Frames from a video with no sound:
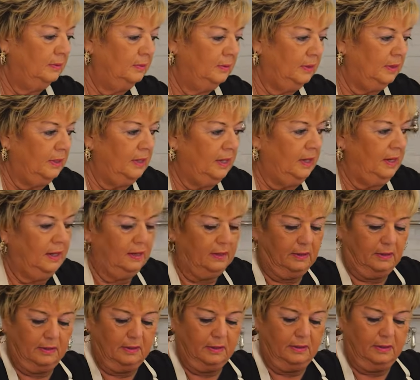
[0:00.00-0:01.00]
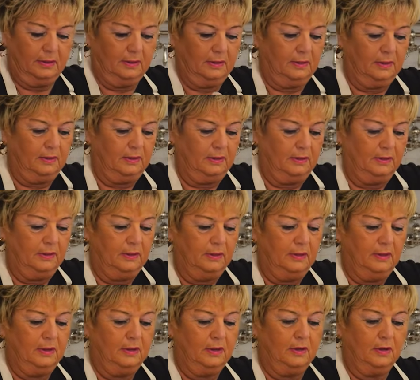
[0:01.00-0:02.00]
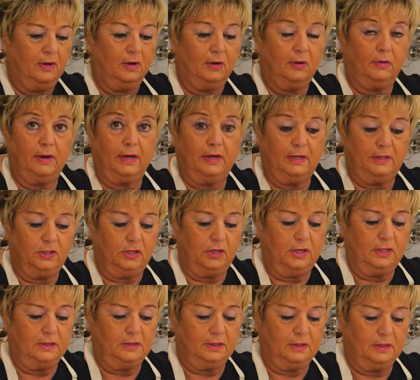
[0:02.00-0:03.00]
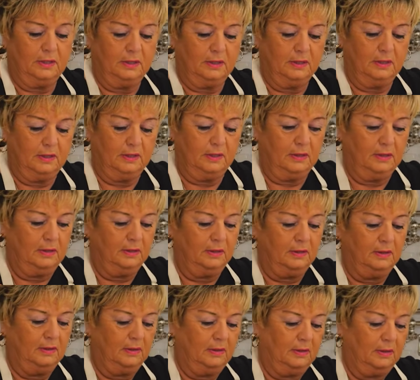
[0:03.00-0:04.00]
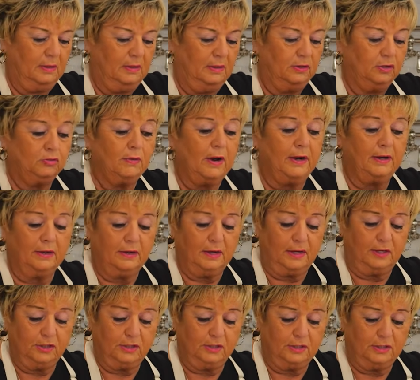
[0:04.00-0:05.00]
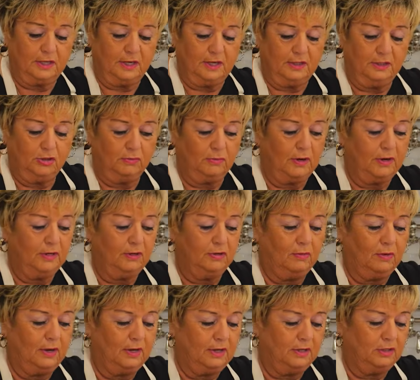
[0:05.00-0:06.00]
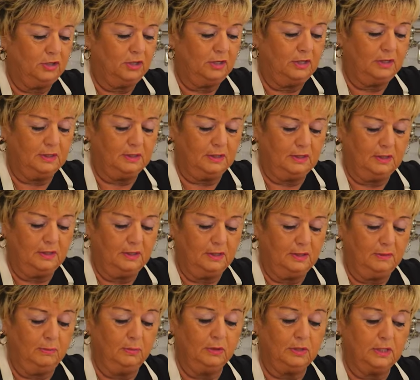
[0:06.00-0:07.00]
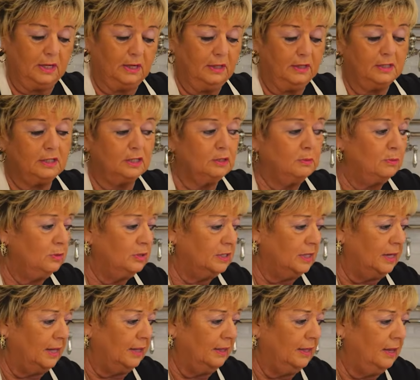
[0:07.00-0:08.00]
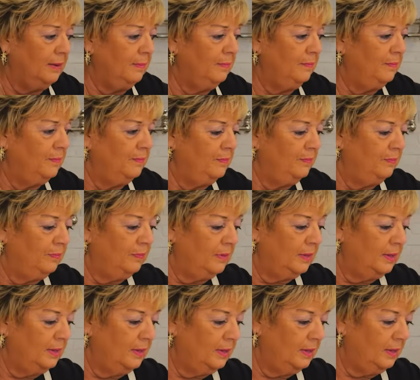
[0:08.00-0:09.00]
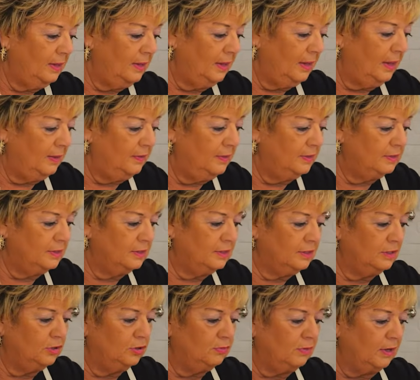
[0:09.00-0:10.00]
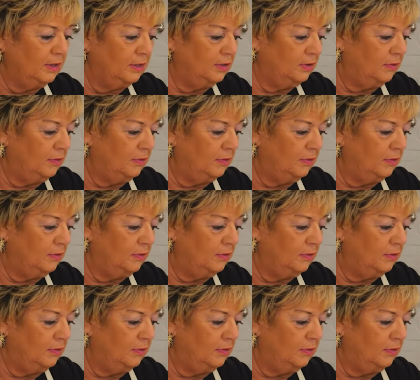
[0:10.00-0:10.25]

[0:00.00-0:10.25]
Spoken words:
I'm going to add our grated cheese. Shredded, I should say, shredded grated cheese. This is mozzarella, and this is the shredded